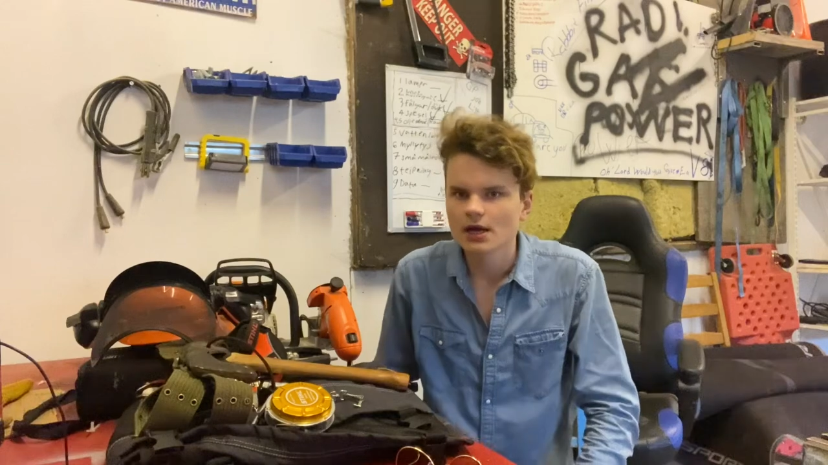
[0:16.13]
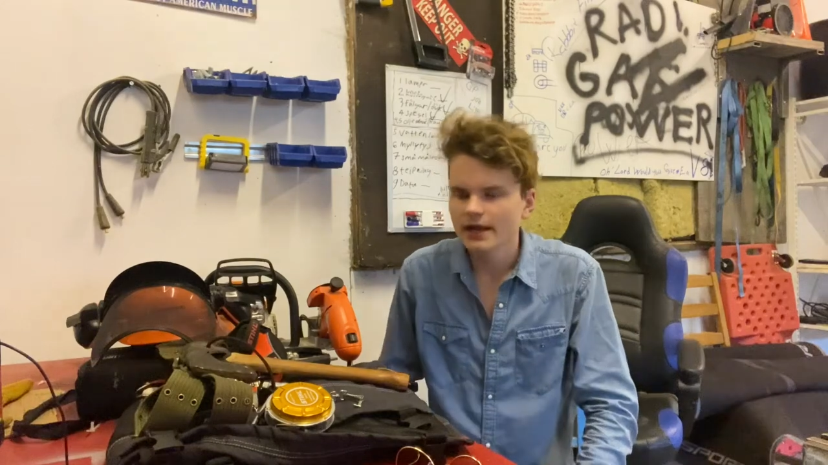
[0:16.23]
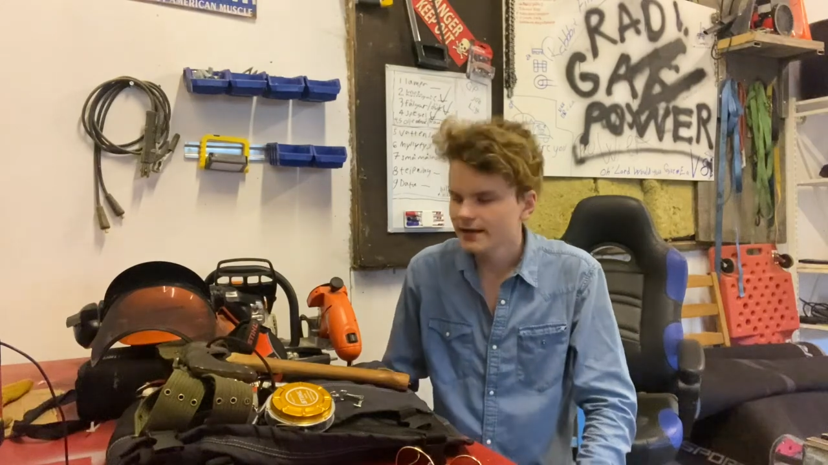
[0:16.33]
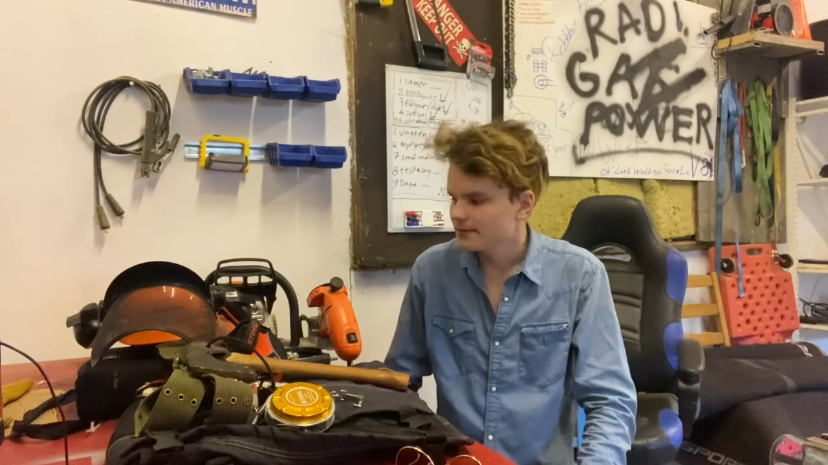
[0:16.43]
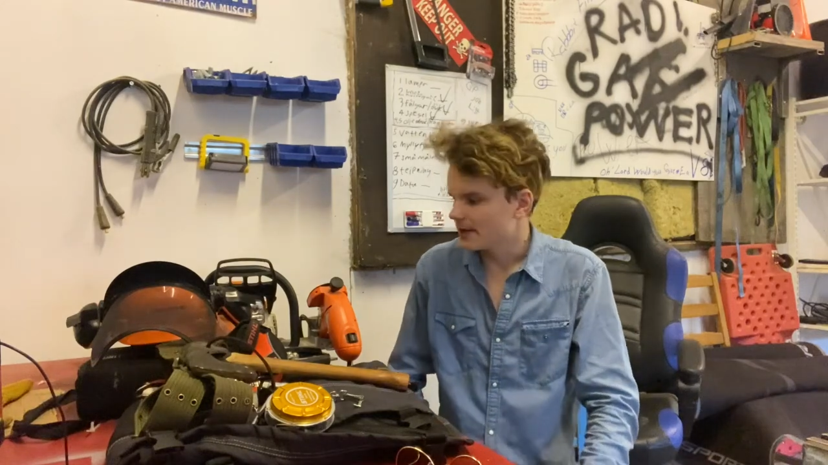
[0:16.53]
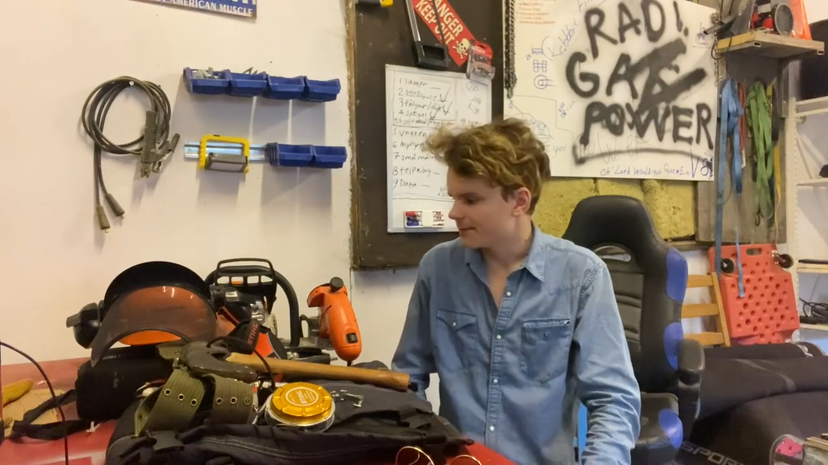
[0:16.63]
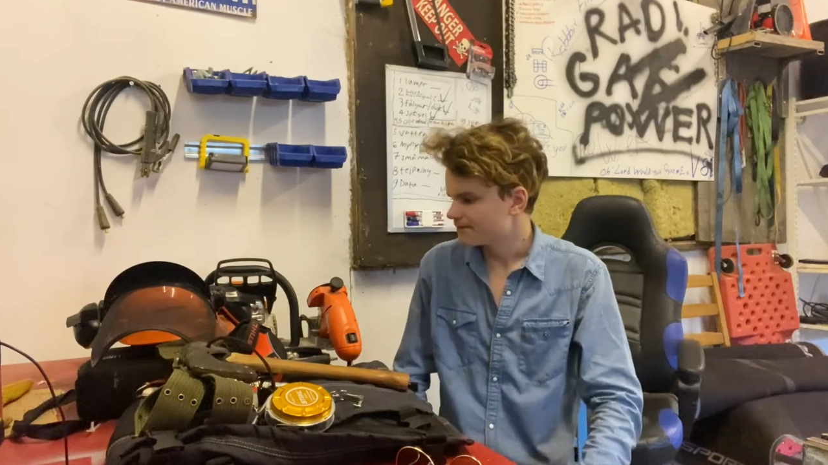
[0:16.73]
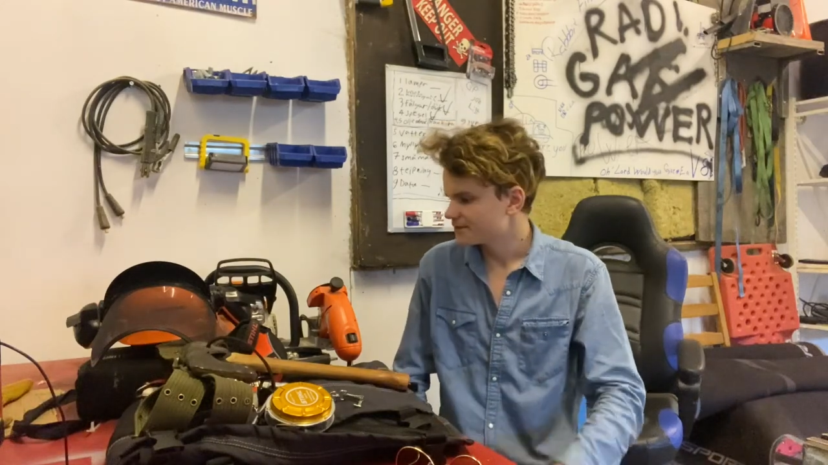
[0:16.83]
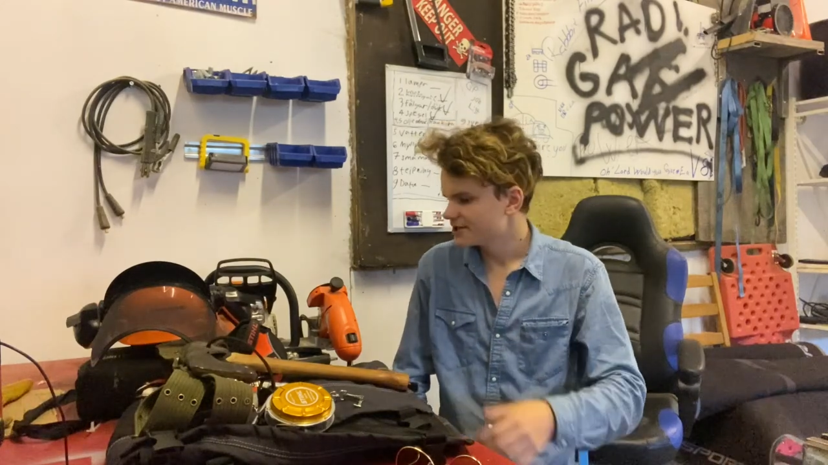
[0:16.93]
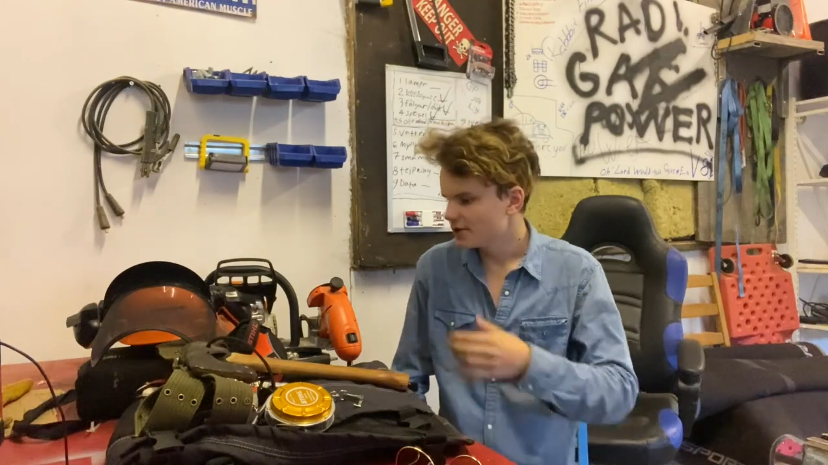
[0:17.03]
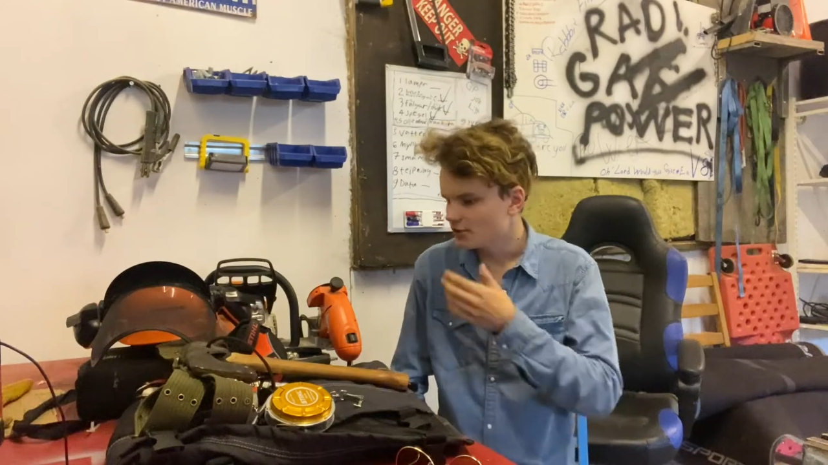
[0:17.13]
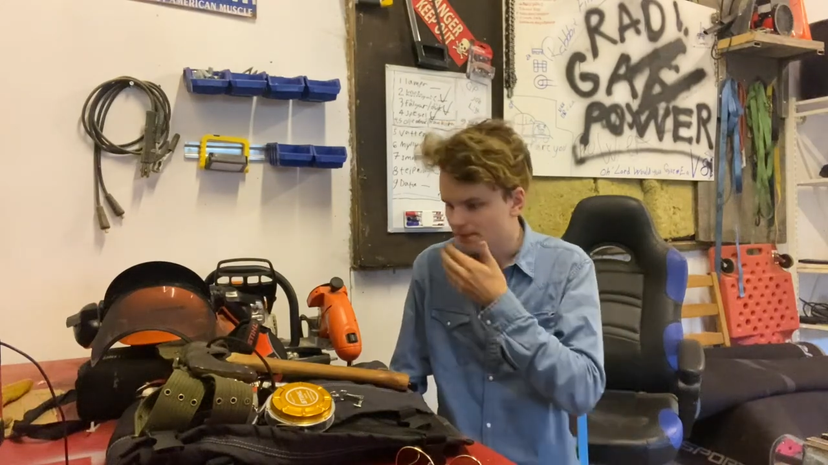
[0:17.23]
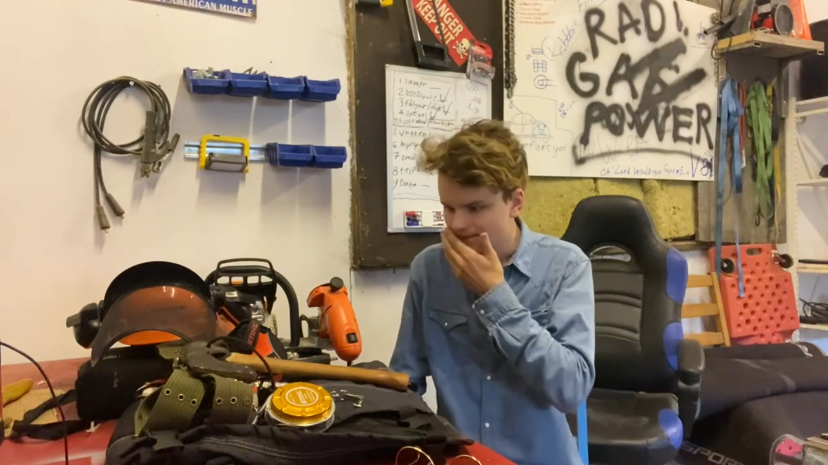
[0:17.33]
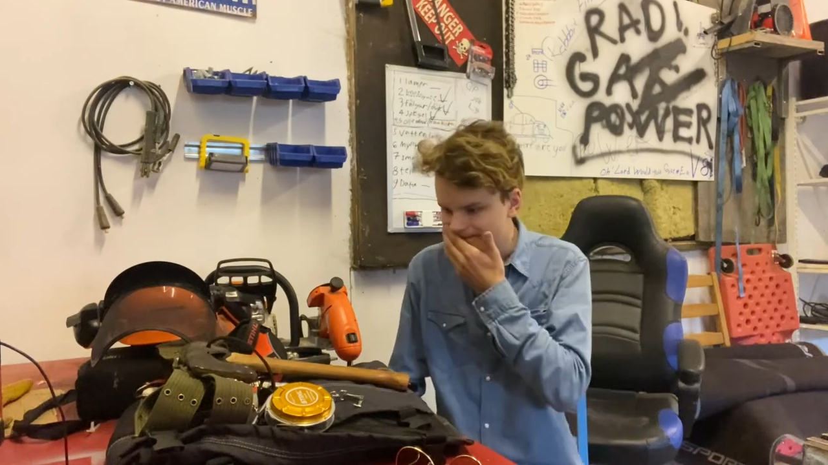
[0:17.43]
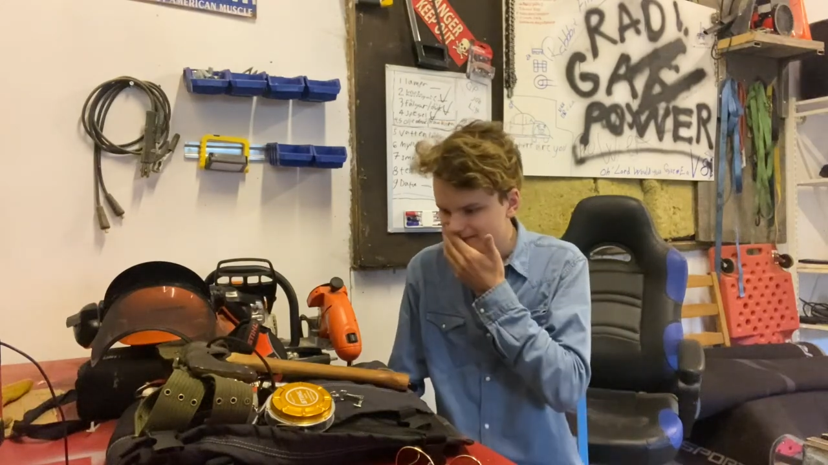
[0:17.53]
Anyway, so